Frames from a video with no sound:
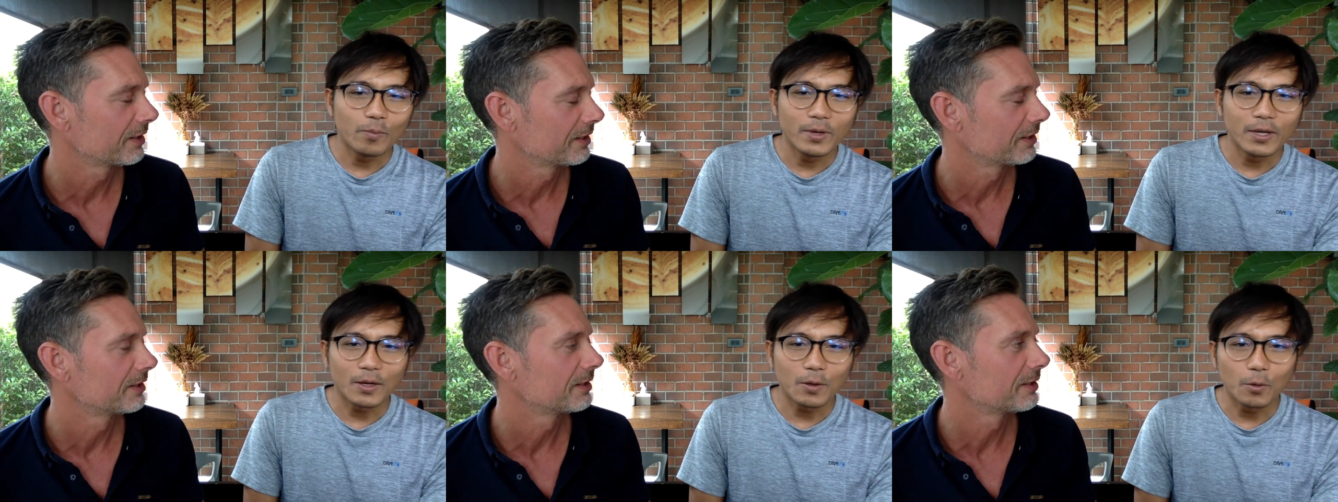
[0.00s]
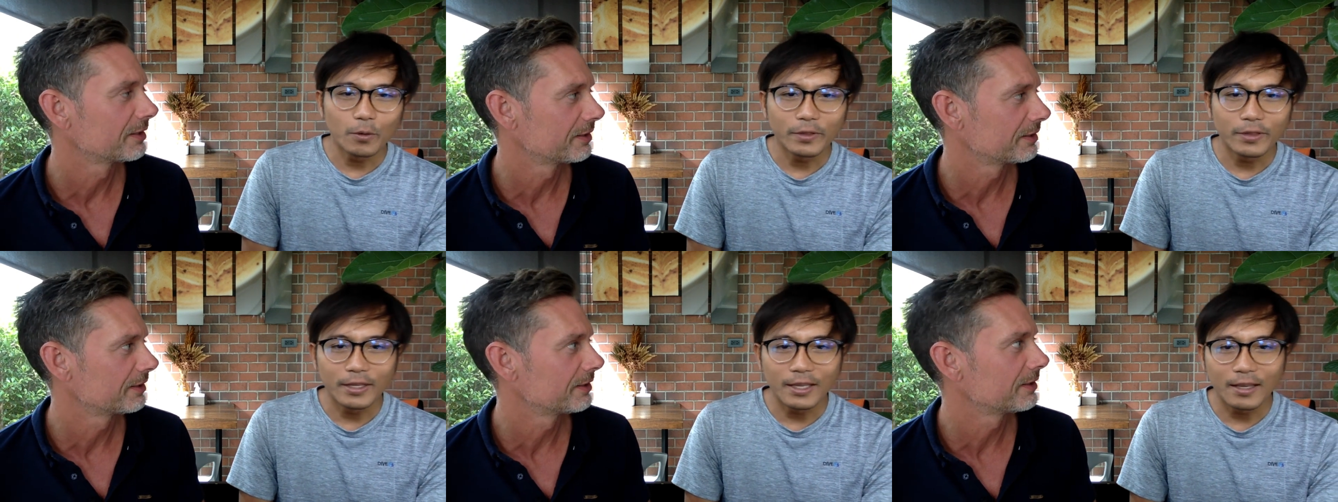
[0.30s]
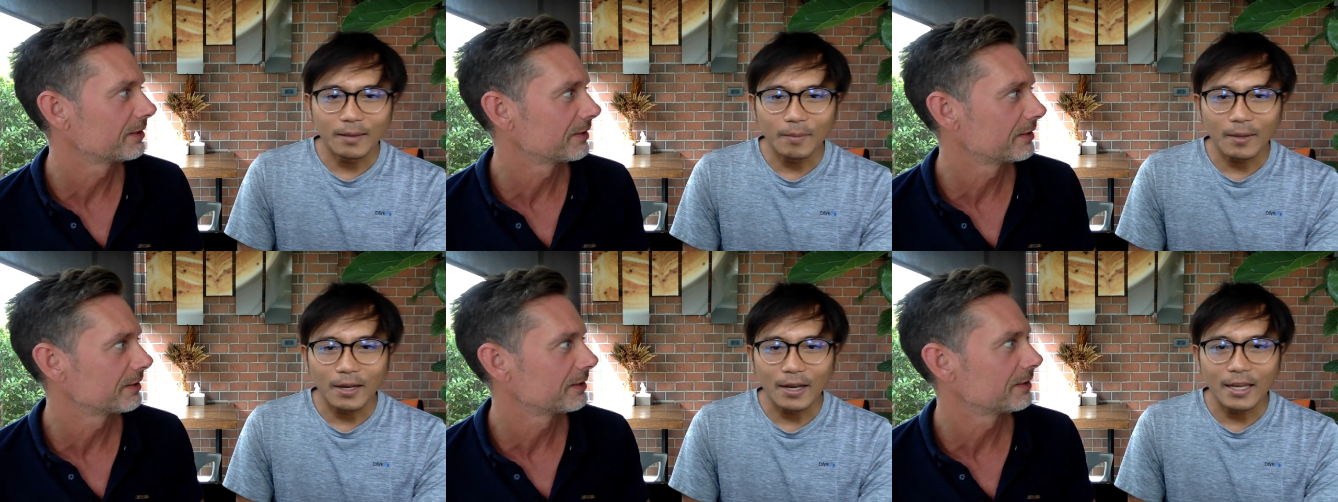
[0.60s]
Speaker 1: would be a good thing,
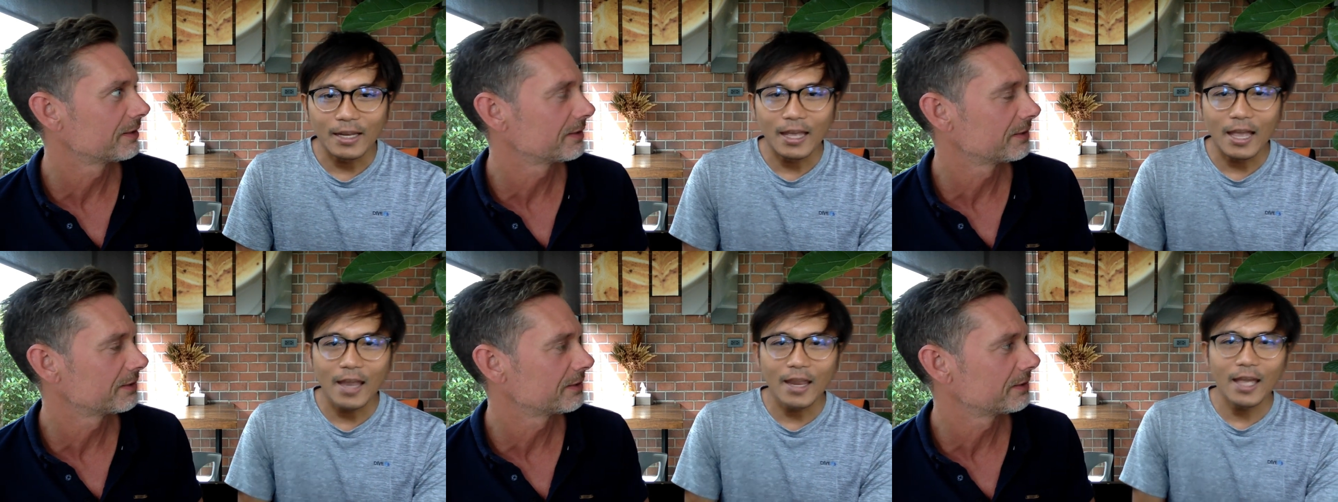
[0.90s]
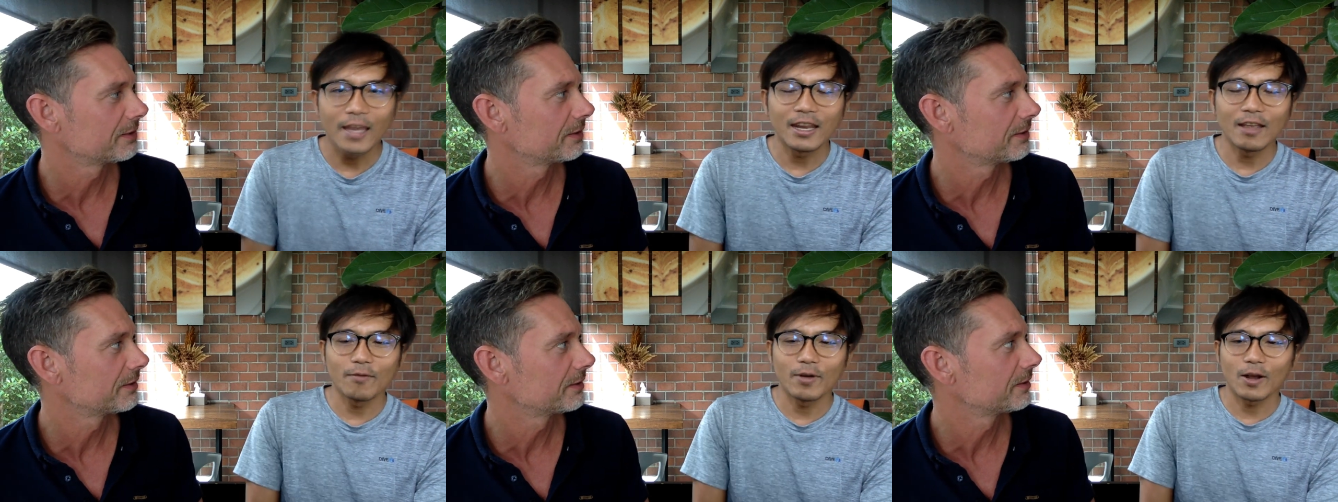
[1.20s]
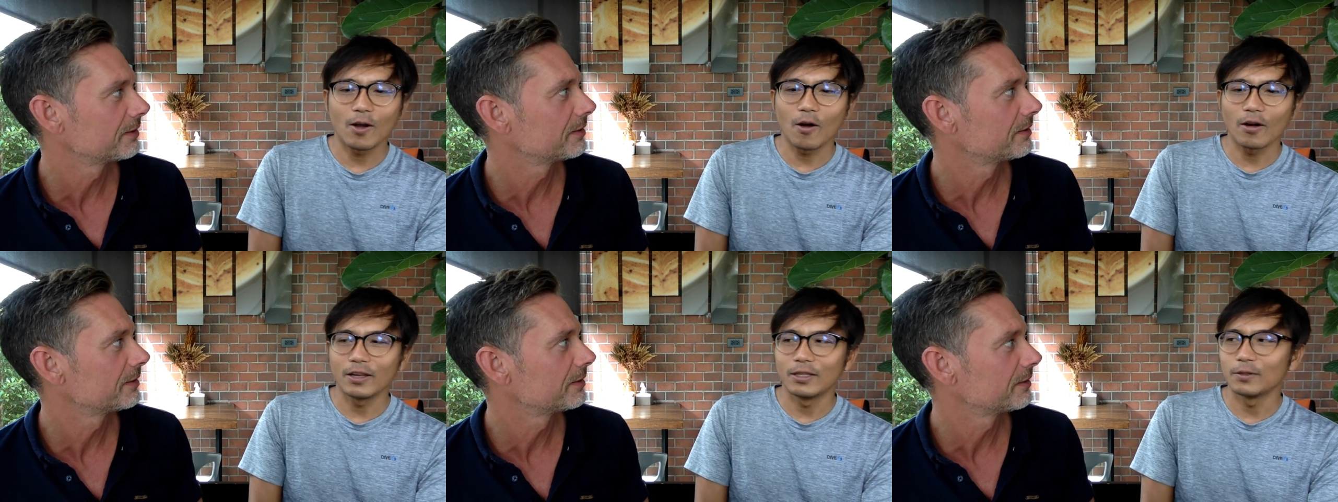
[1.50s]
but I never
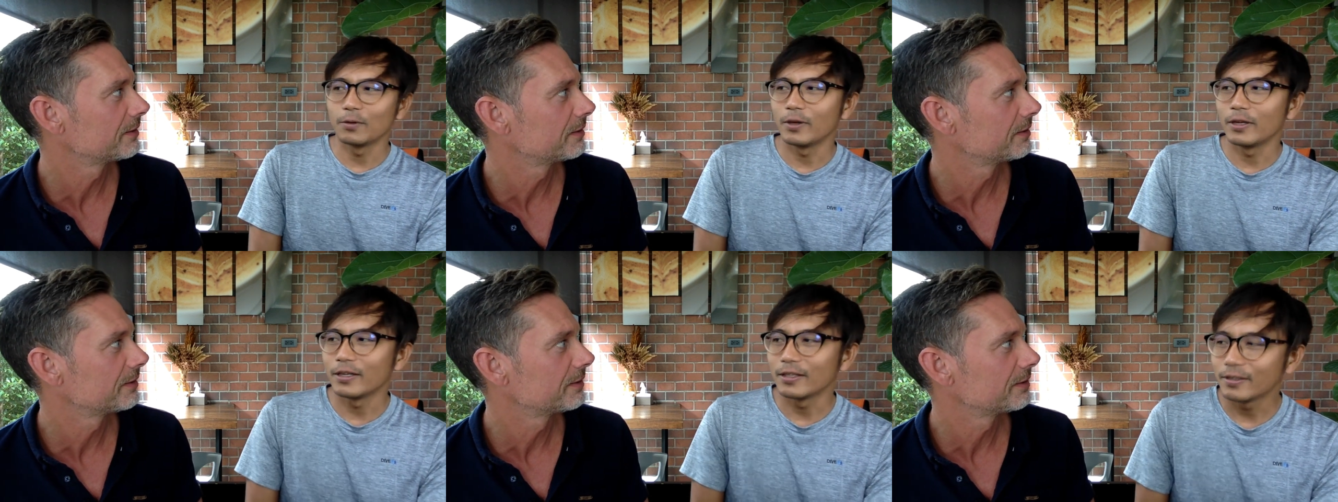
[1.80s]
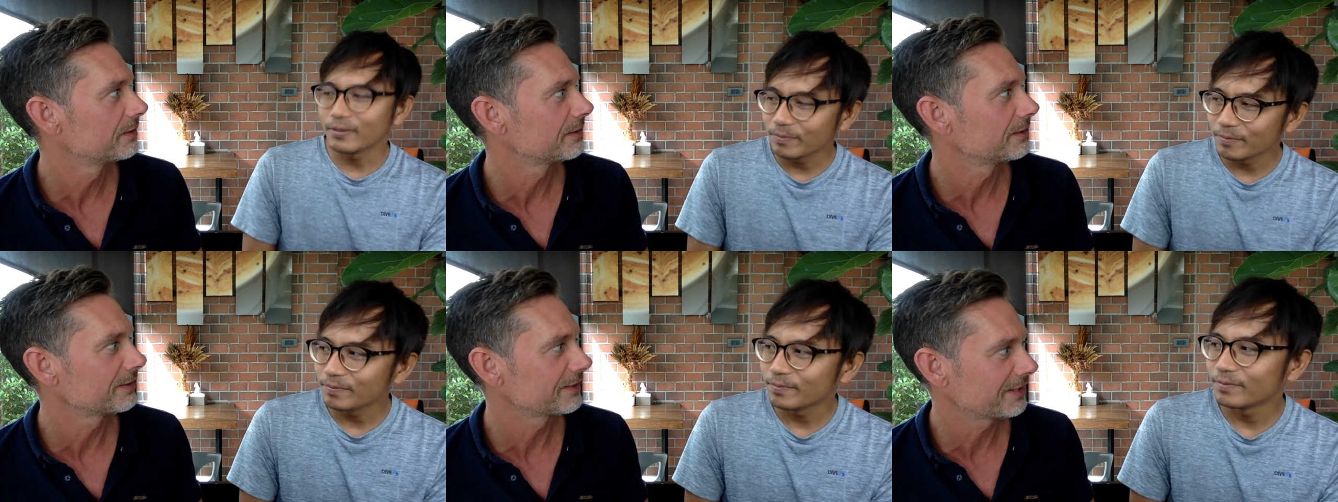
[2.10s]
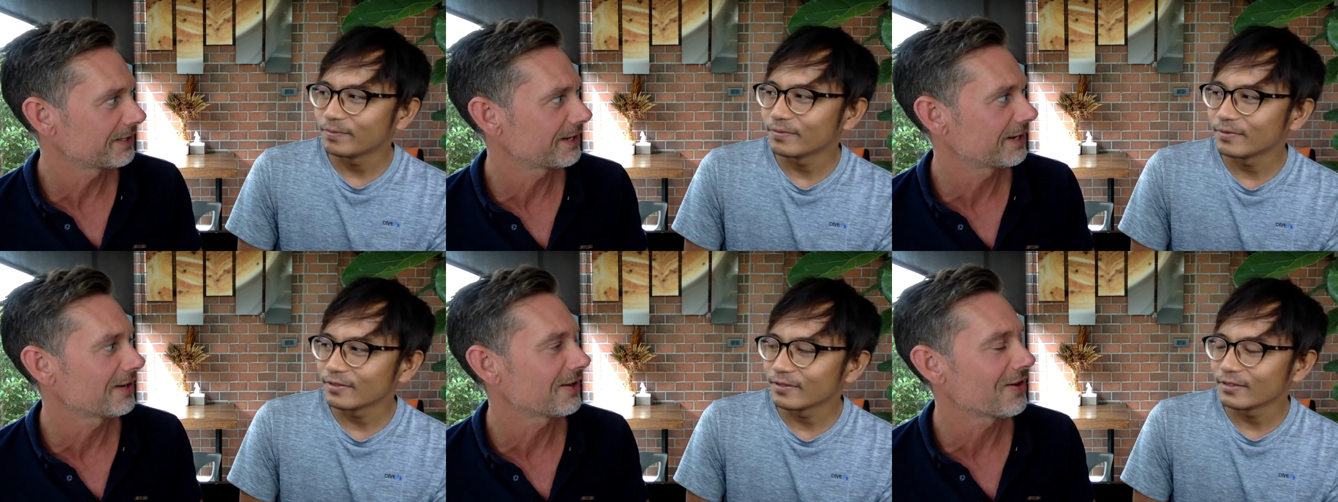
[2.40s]
got into it.
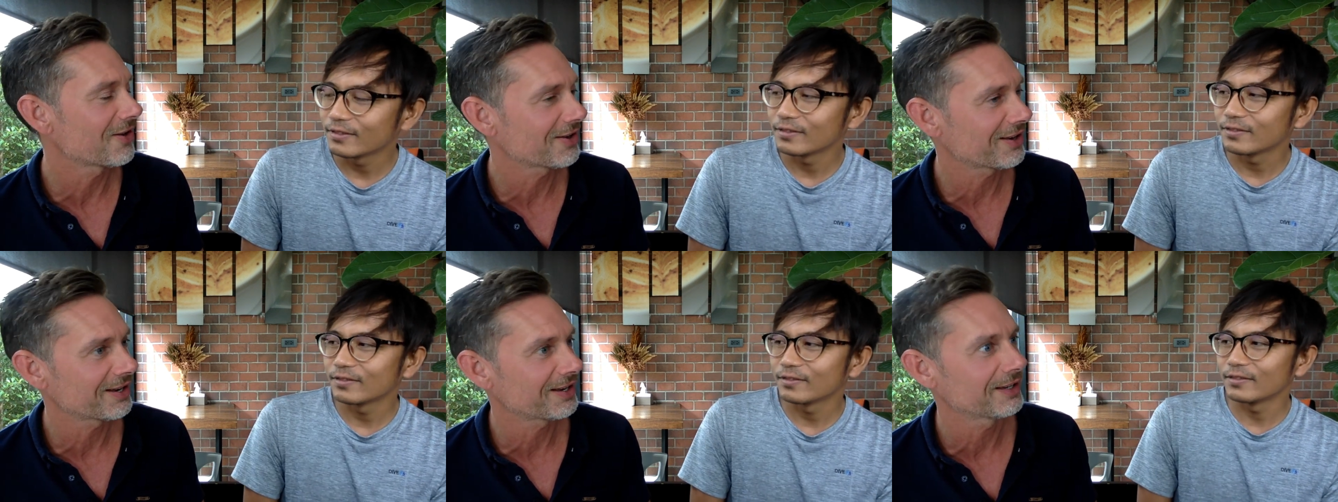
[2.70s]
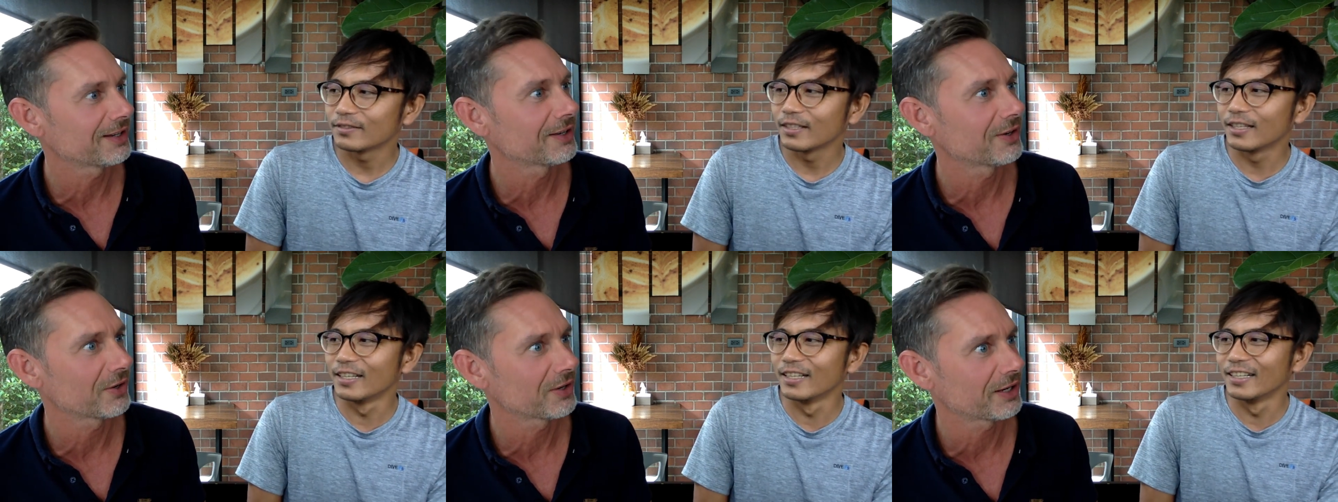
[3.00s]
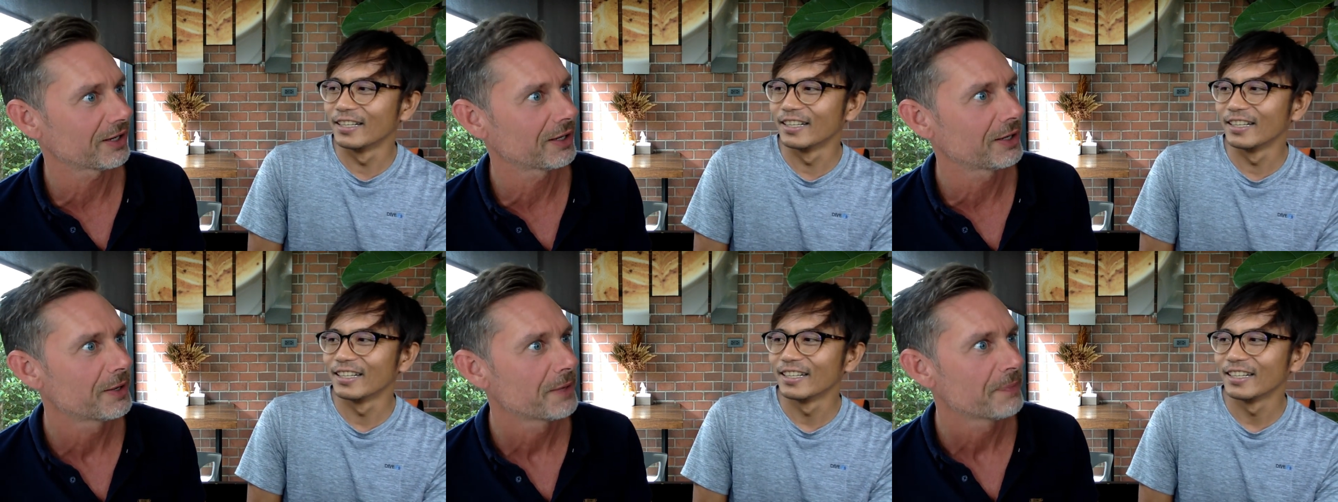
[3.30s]
Yeah, okay,
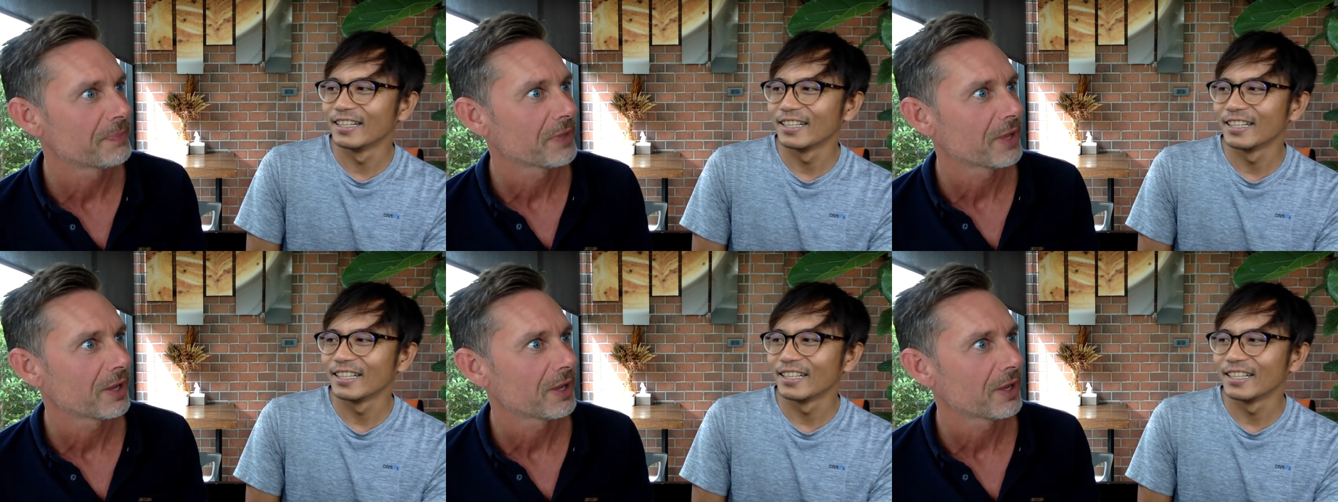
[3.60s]
okay.